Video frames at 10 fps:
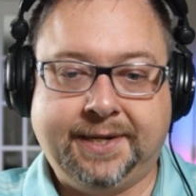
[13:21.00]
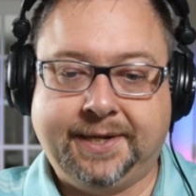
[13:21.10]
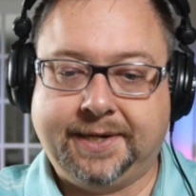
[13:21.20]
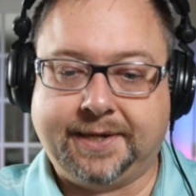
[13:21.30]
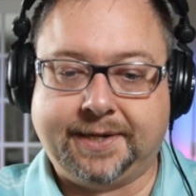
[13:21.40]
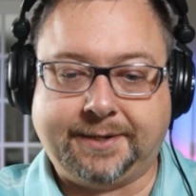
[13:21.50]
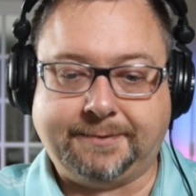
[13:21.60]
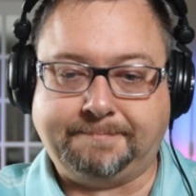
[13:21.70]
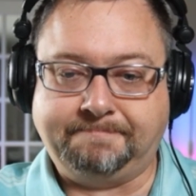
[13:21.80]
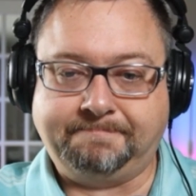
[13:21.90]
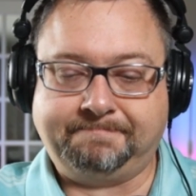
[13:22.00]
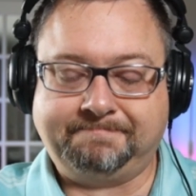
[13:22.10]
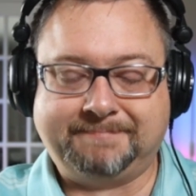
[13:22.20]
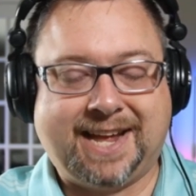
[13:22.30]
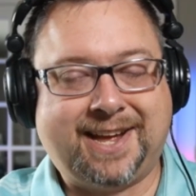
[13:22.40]
I
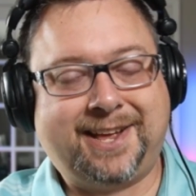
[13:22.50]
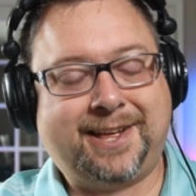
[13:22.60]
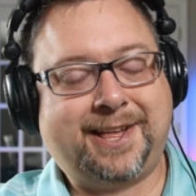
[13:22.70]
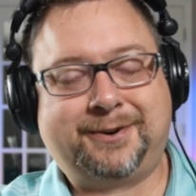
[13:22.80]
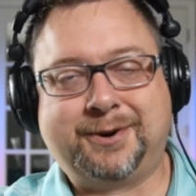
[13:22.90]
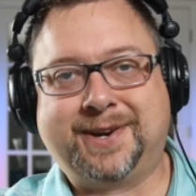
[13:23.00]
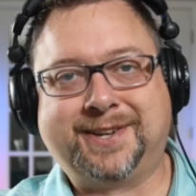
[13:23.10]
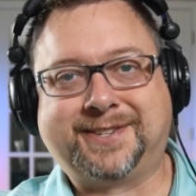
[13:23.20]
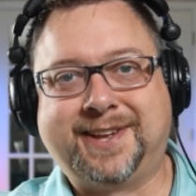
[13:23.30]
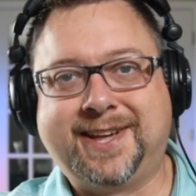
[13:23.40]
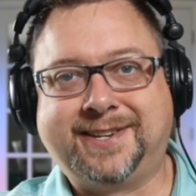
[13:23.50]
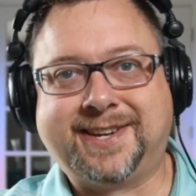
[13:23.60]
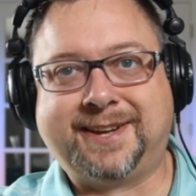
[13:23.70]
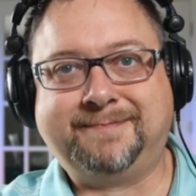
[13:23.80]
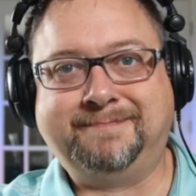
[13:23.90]
don't know what else to add,
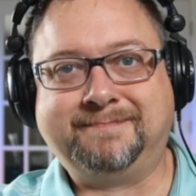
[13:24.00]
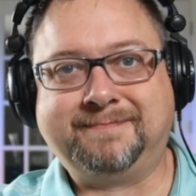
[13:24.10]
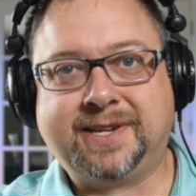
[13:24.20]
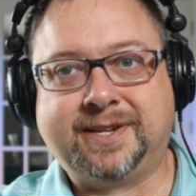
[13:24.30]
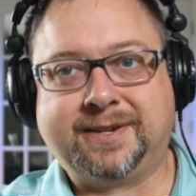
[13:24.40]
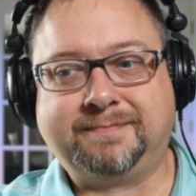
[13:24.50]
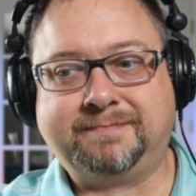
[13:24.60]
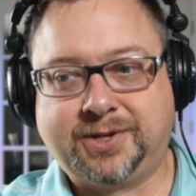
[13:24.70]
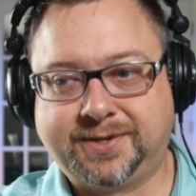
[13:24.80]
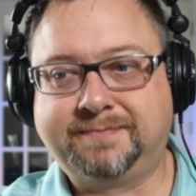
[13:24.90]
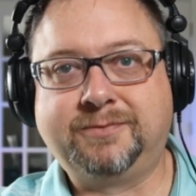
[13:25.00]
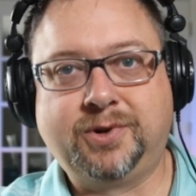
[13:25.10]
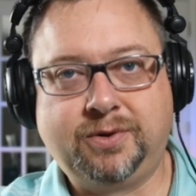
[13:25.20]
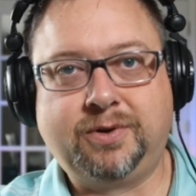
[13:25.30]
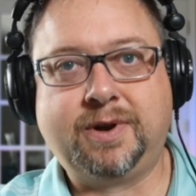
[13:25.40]
Todd.
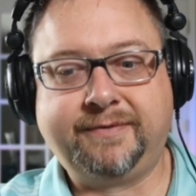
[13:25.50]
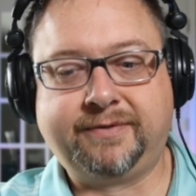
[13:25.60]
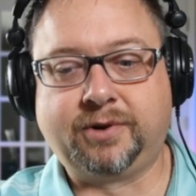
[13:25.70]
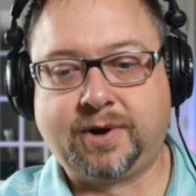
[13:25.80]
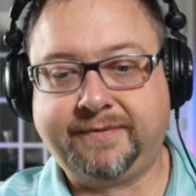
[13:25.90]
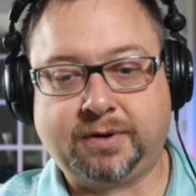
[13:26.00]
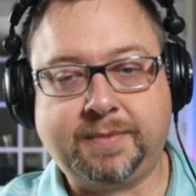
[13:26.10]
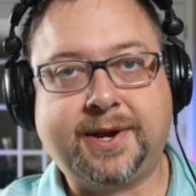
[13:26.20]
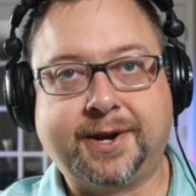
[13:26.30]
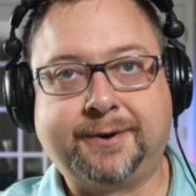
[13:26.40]
Grateful to be here.